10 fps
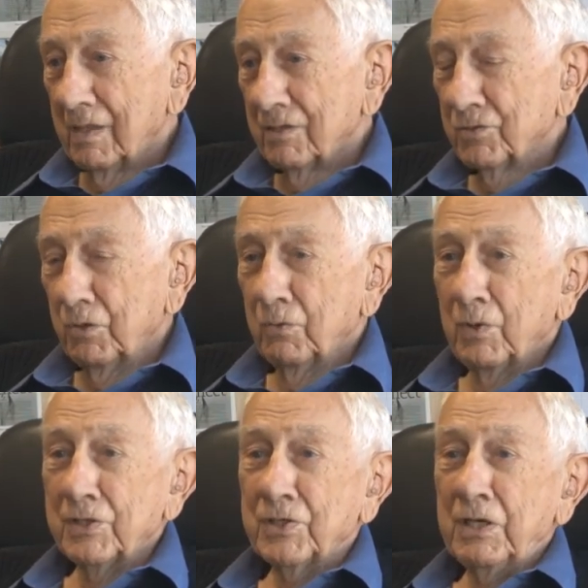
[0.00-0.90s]
So
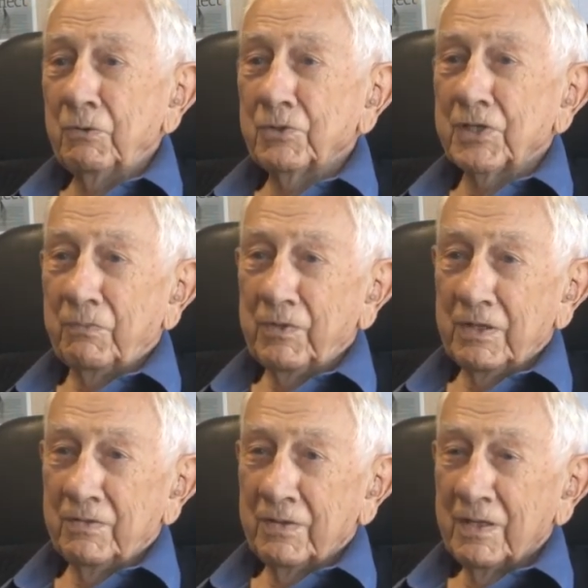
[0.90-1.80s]
once he was up
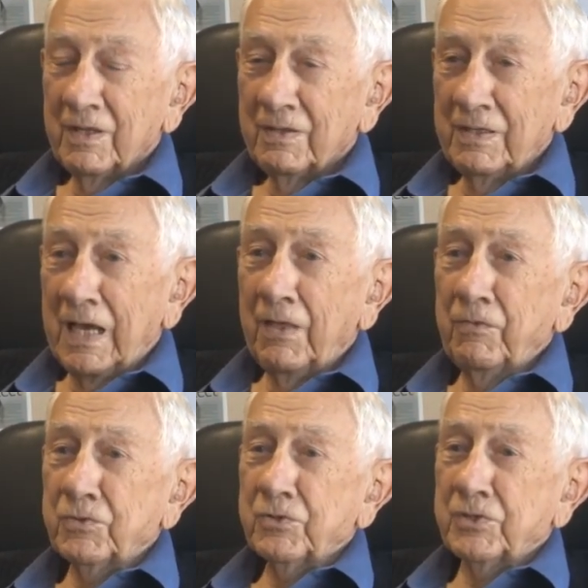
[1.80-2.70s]
there, now
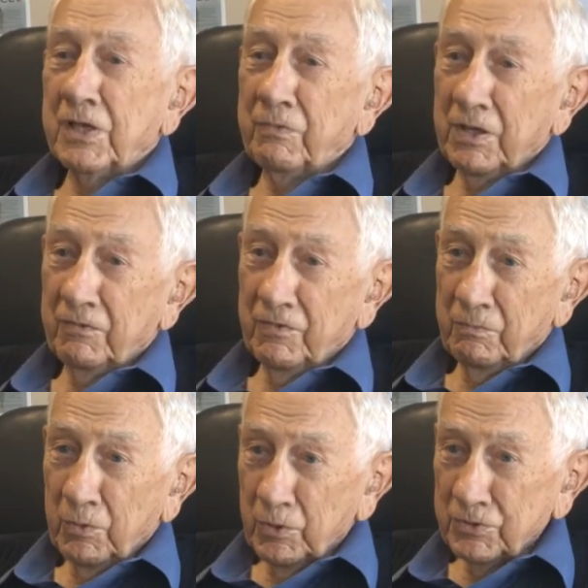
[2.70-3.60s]
this is something of
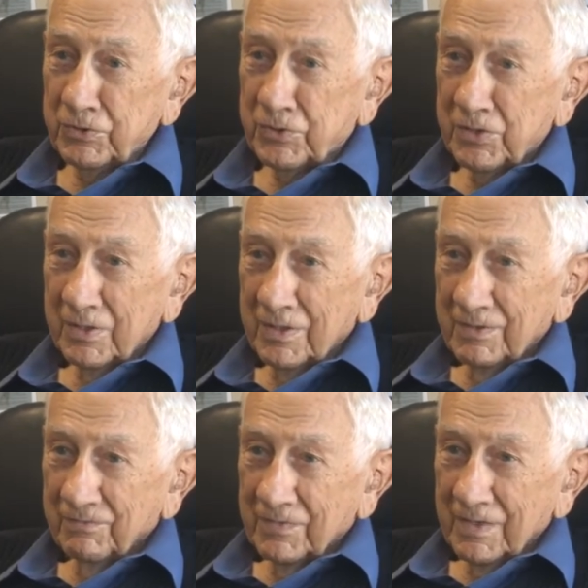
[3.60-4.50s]
importance.
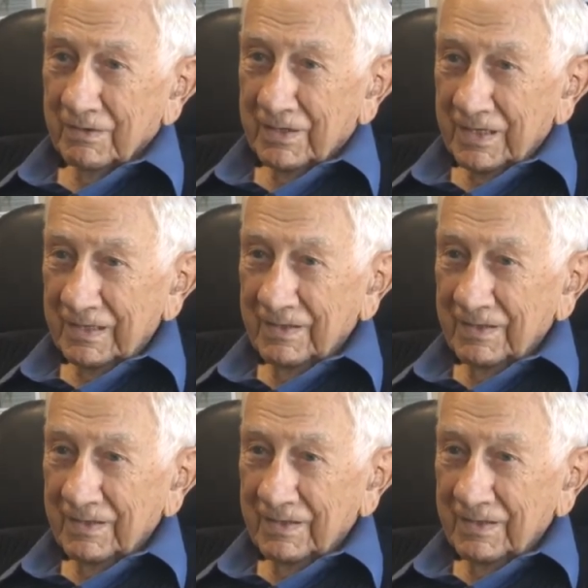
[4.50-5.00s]
All right.